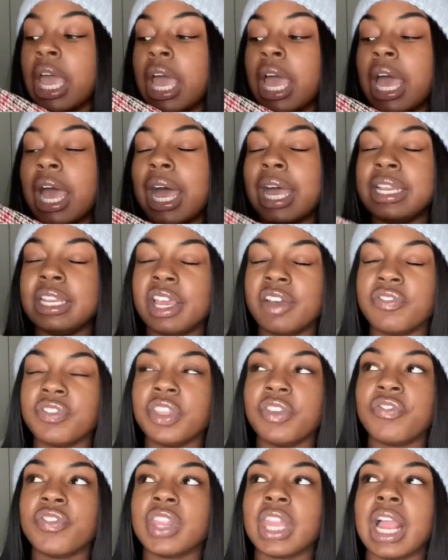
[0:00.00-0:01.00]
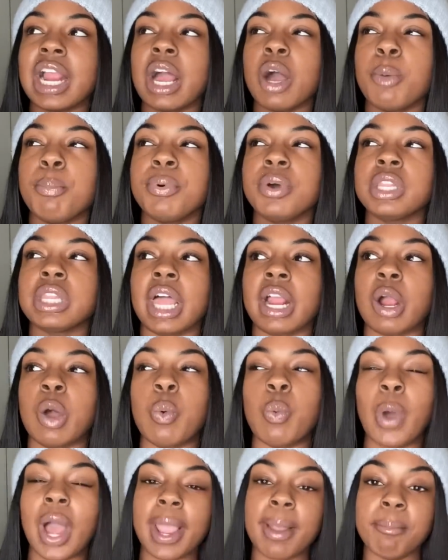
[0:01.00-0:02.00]
I definitely feel like I'll put like a
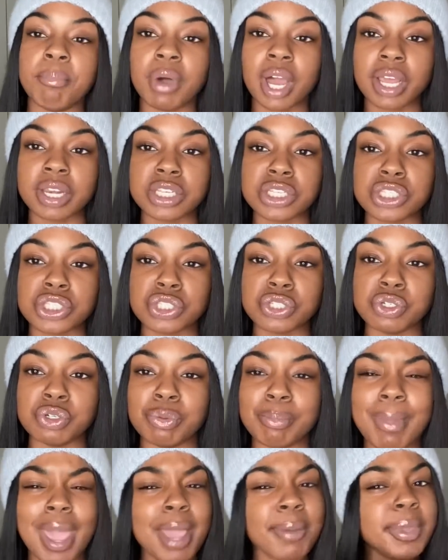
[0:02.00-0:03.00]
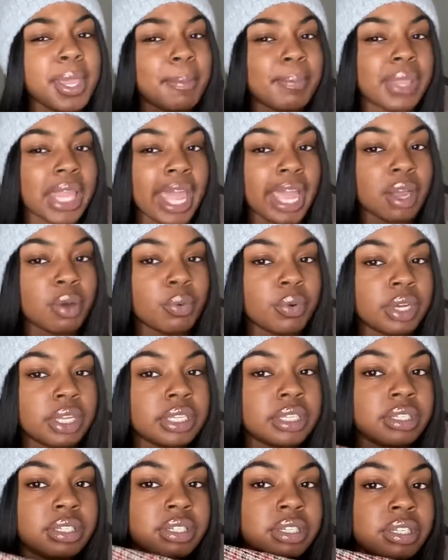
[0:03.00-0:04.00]
white bodysuit, maybe a black
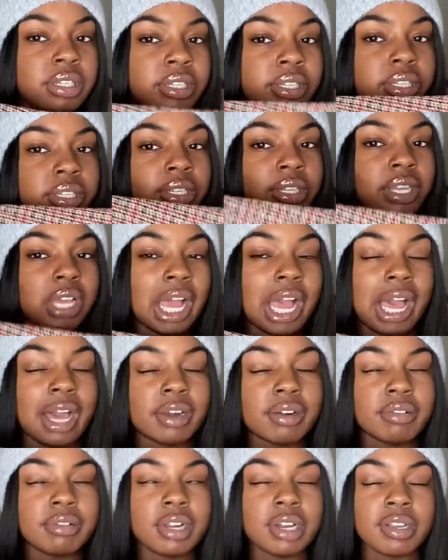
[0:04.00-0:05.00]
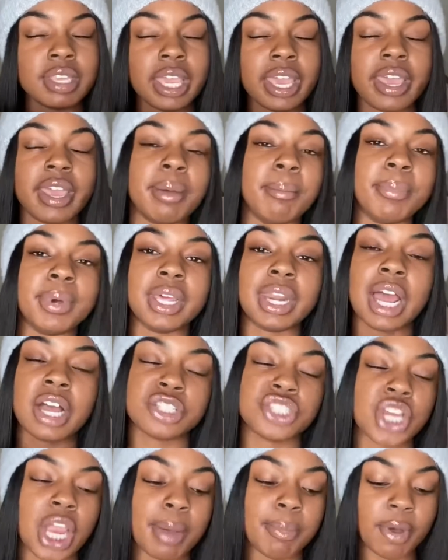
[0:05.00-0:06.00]
one. I don't know yet, but I'll
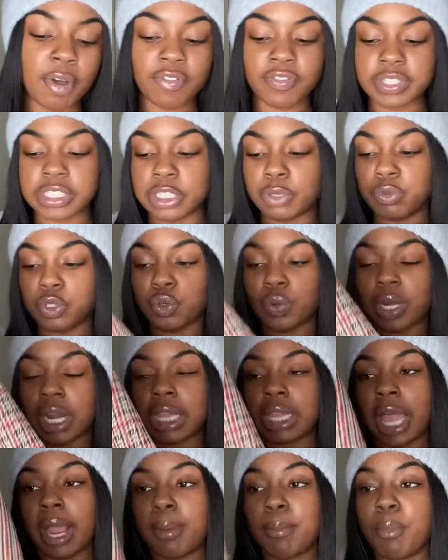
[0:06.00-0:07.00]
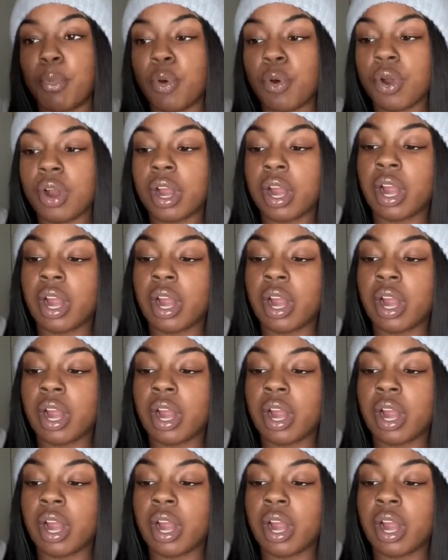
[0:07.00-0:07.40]
try both and see which one I like more.